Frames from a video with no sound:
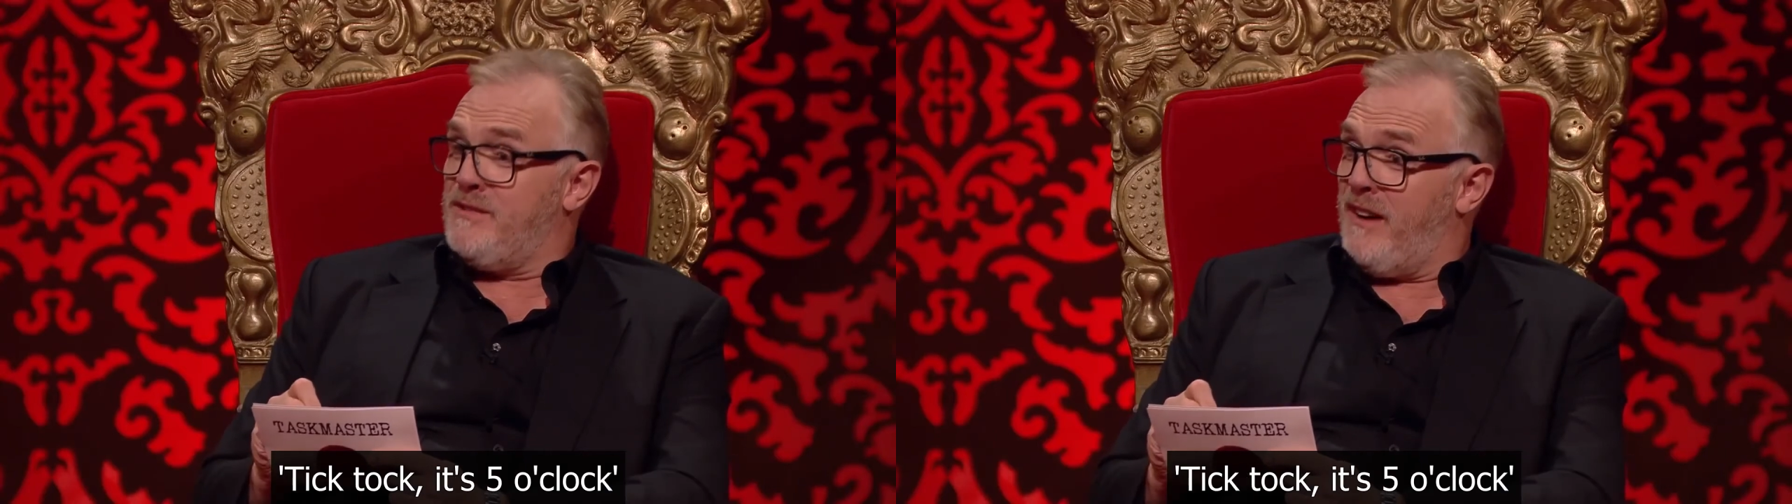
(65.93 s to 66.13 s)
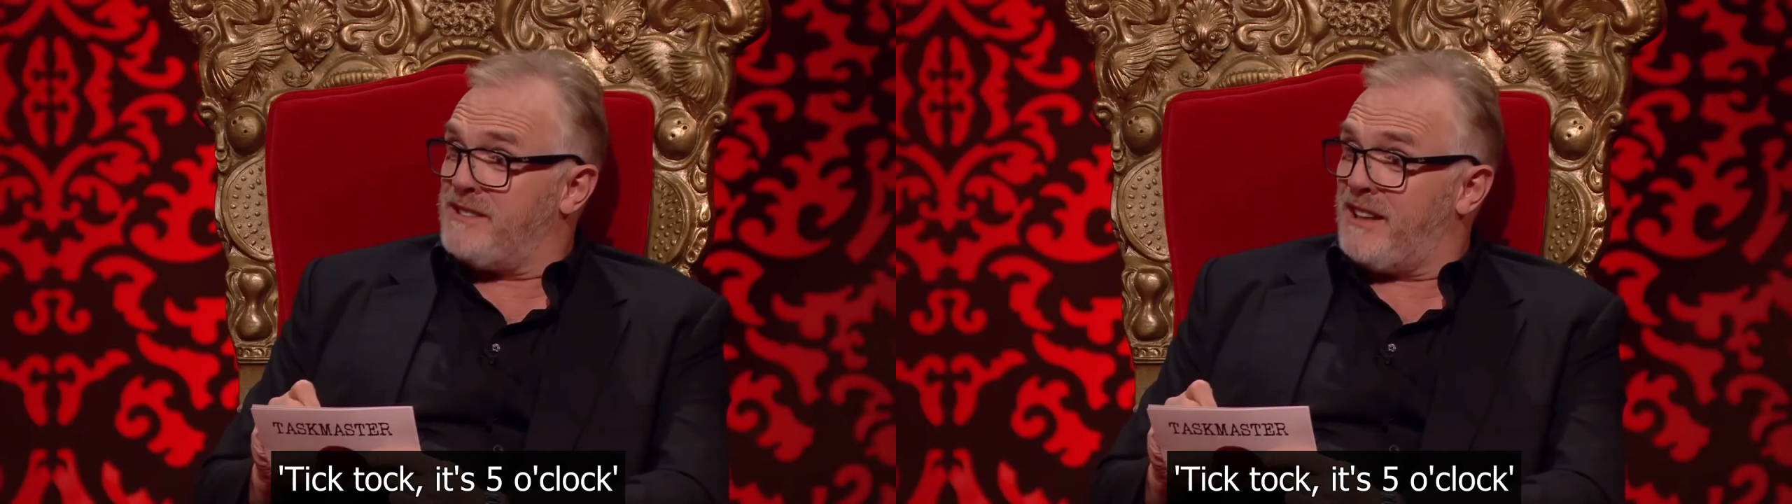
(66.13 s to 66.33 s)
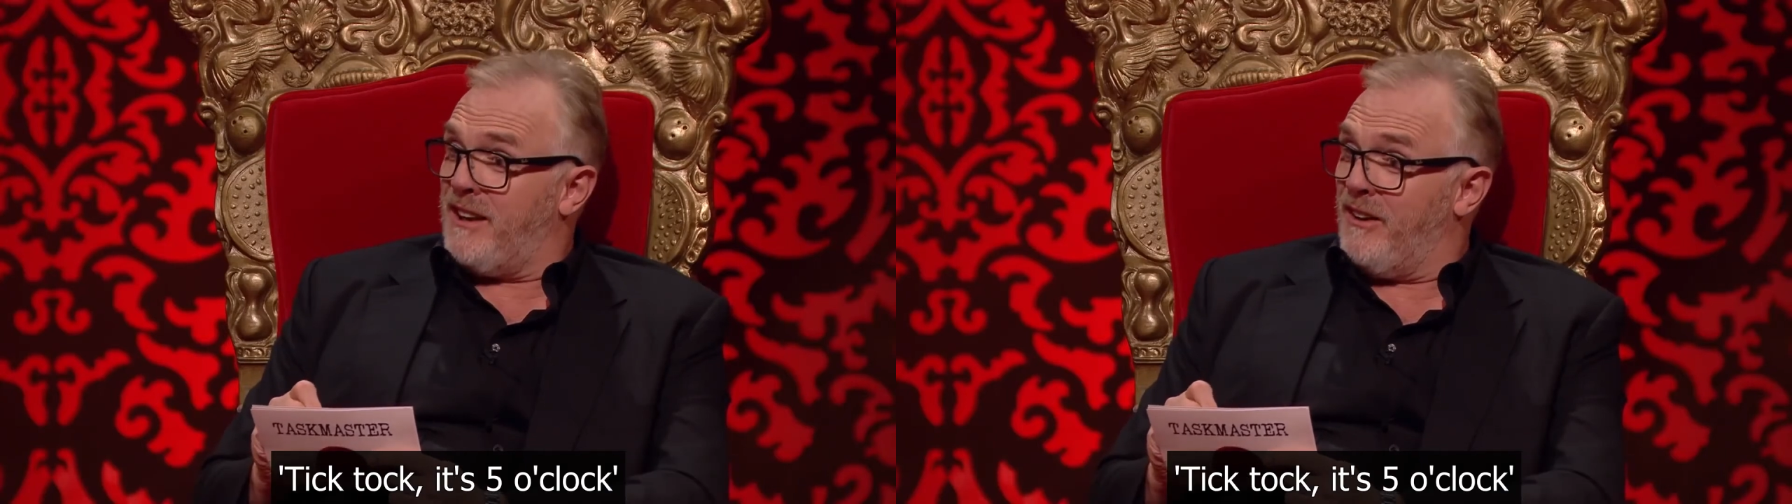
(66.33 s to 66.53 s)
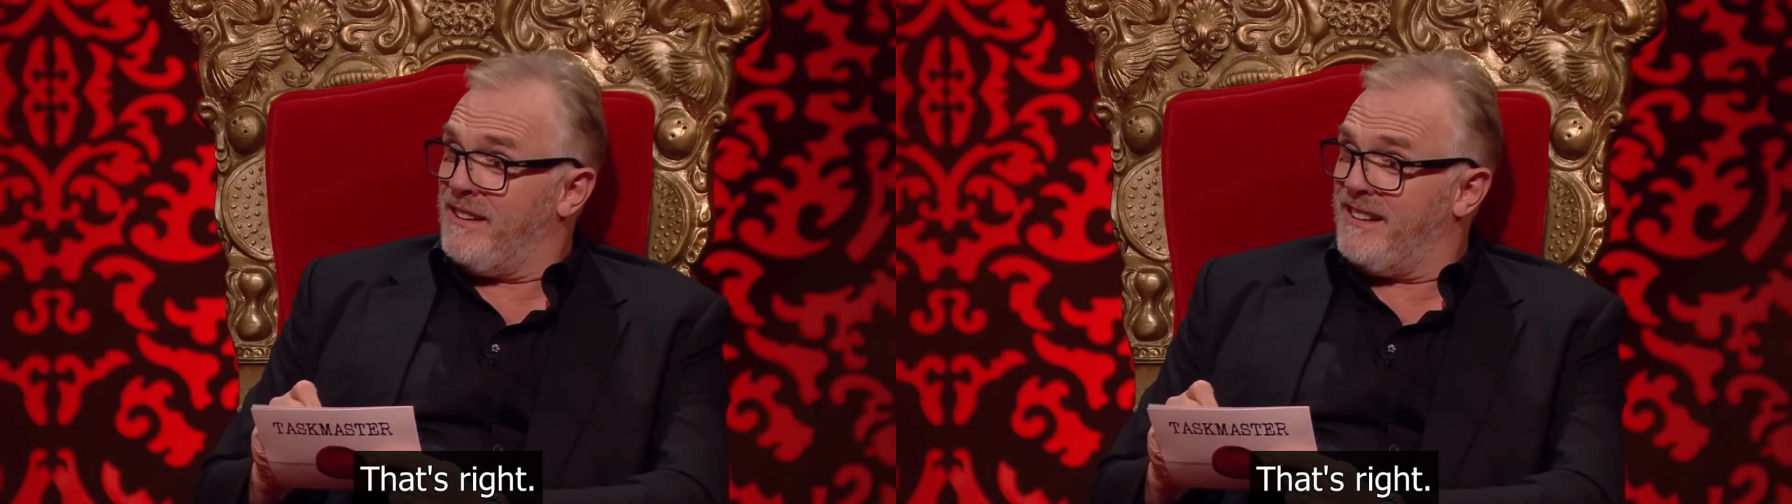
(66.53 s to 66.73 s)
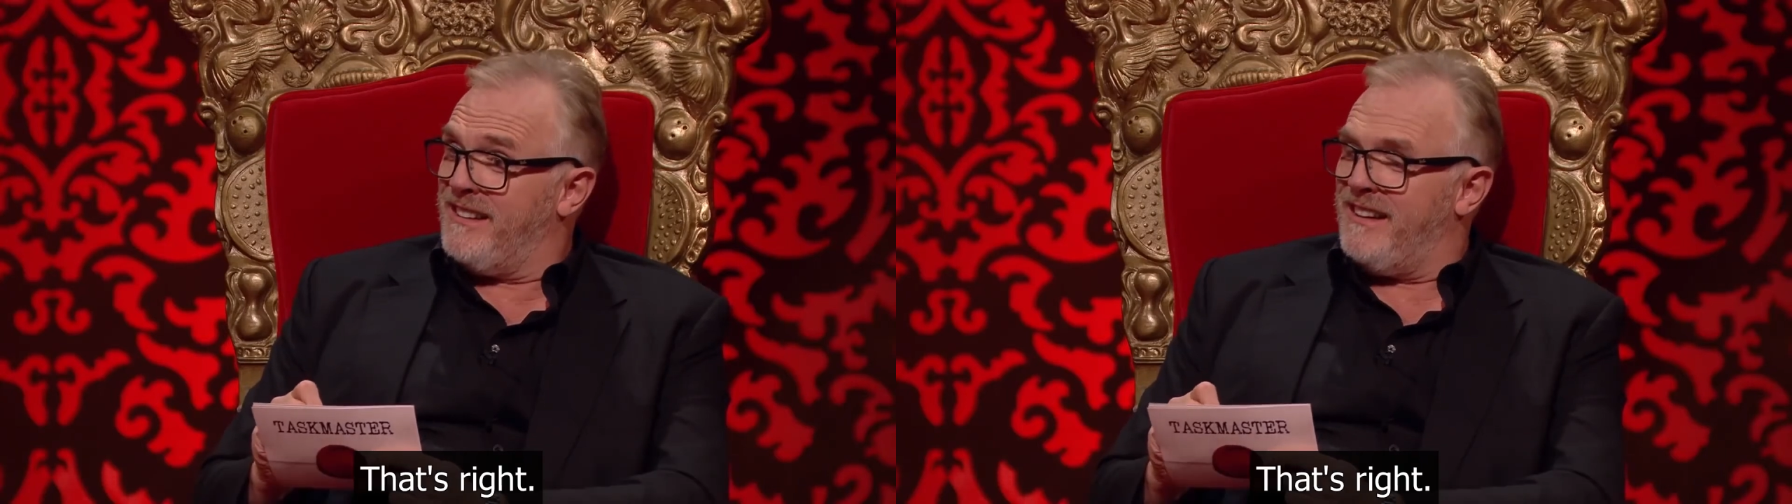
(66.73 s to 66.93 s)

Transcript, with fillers: it's fart o'clock. That's right.